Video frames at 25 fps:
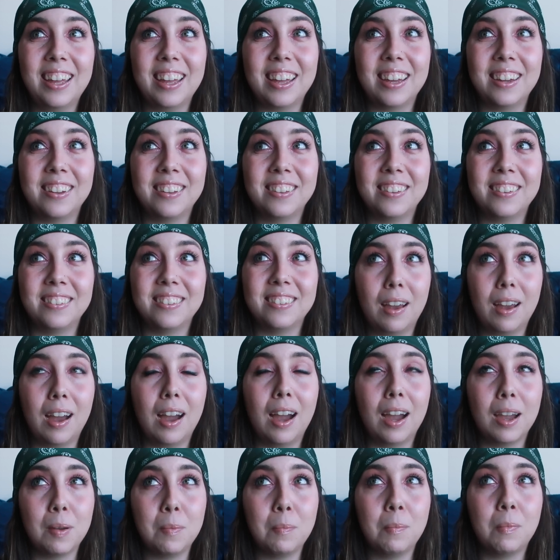And
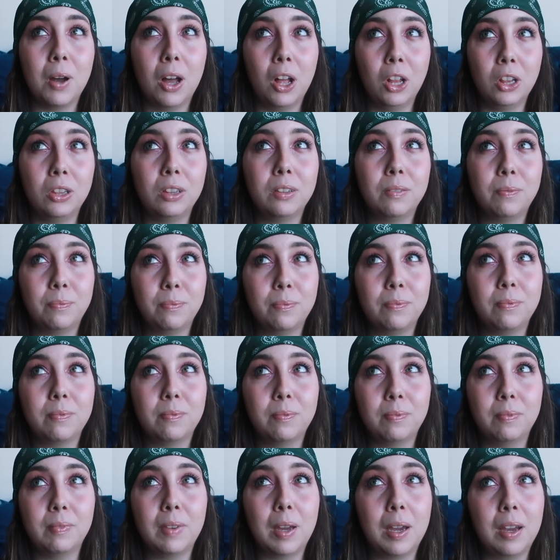I'm
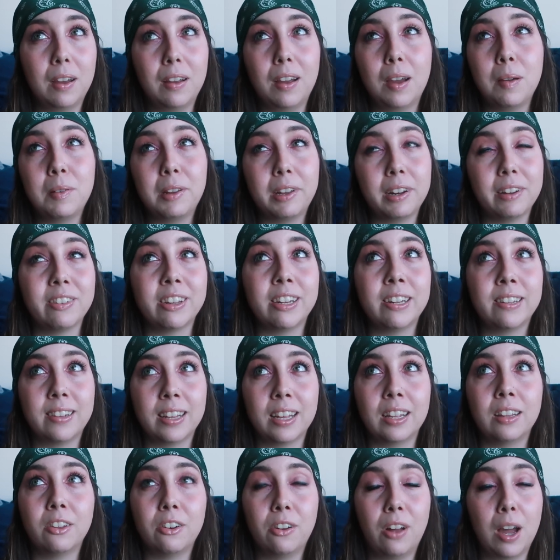not even gonna
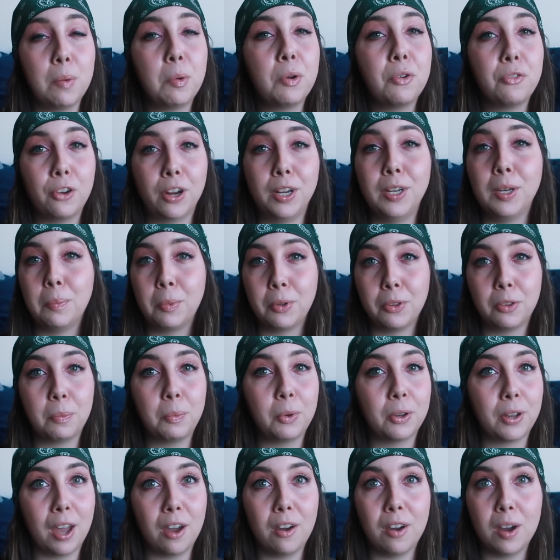say a little, I'm afraid to put this
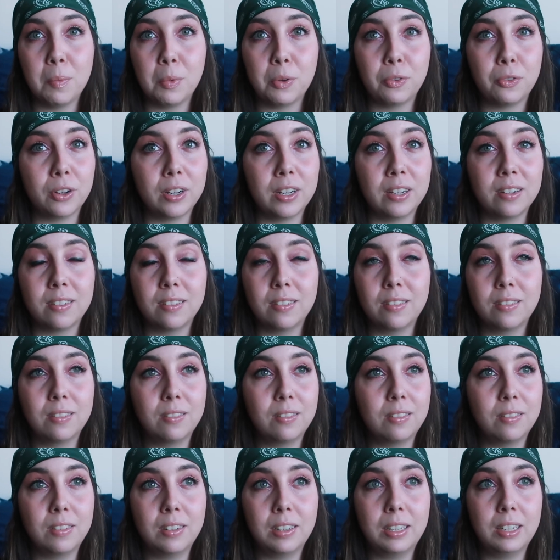book out. I'm afraid
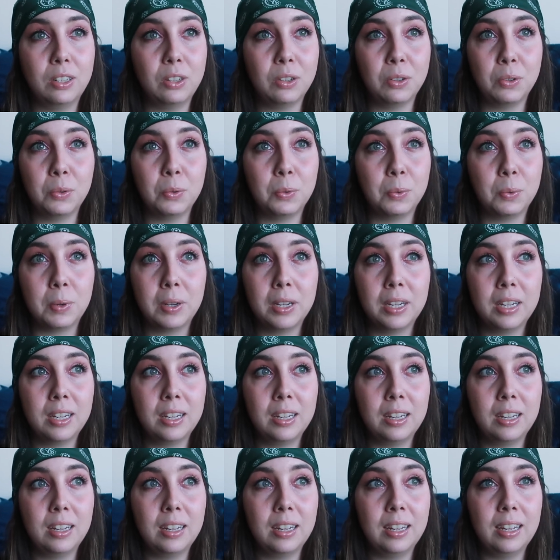to
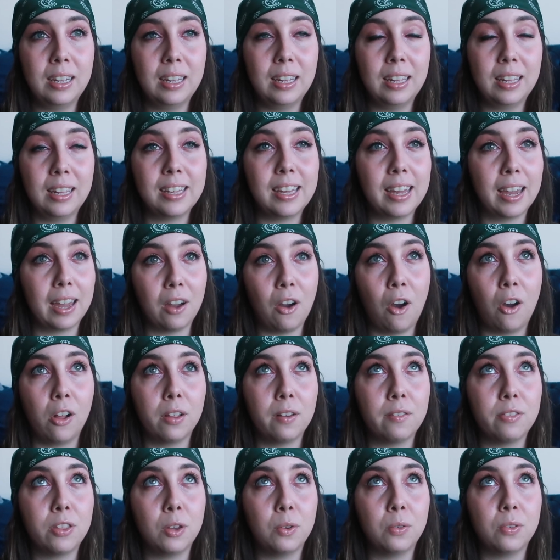get all
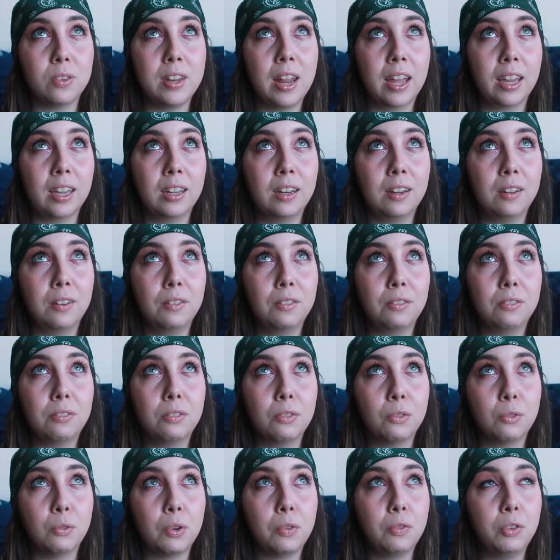of those negative
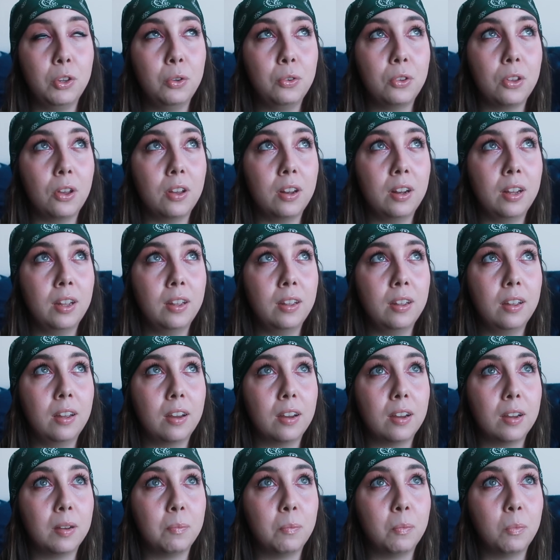reviews on it,
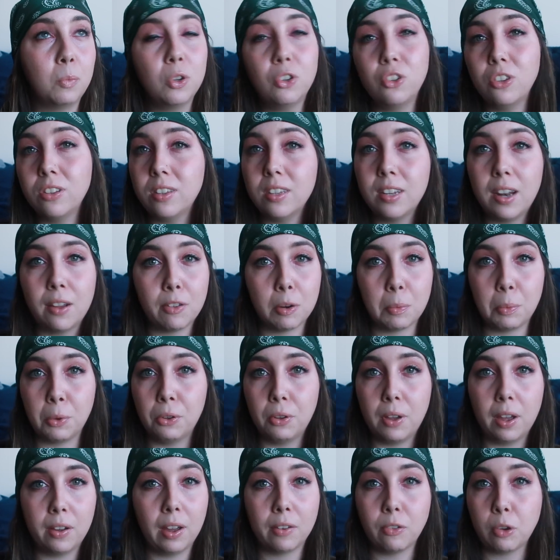which is
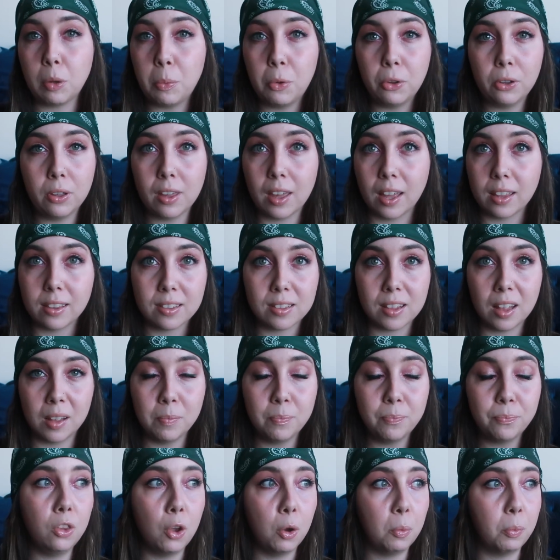inevitable. Every book gets
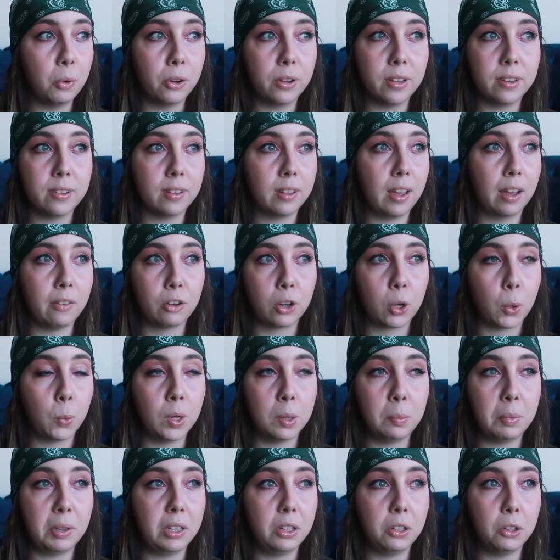them. No book is ever going
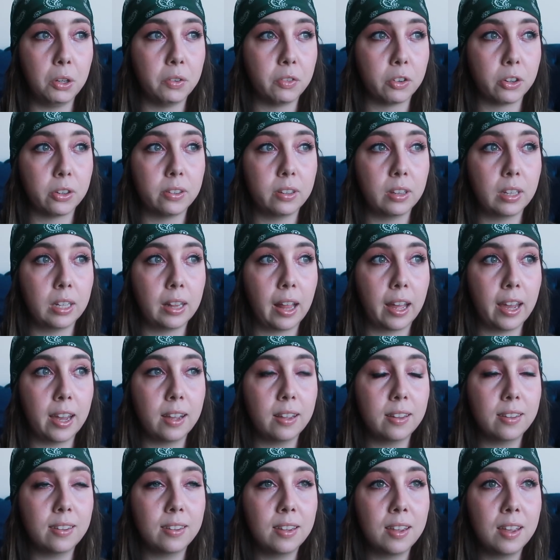to be universally
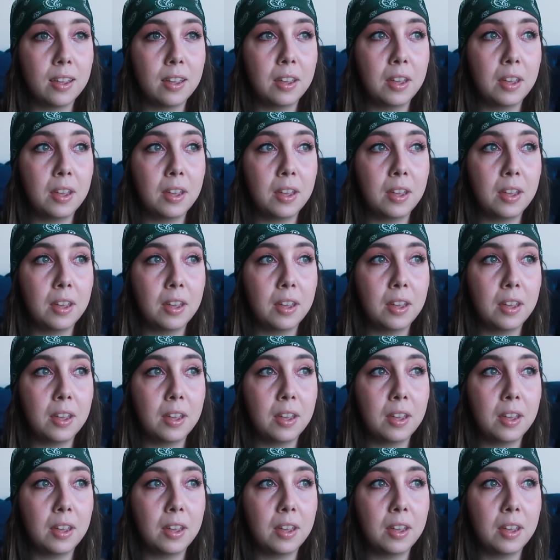liked.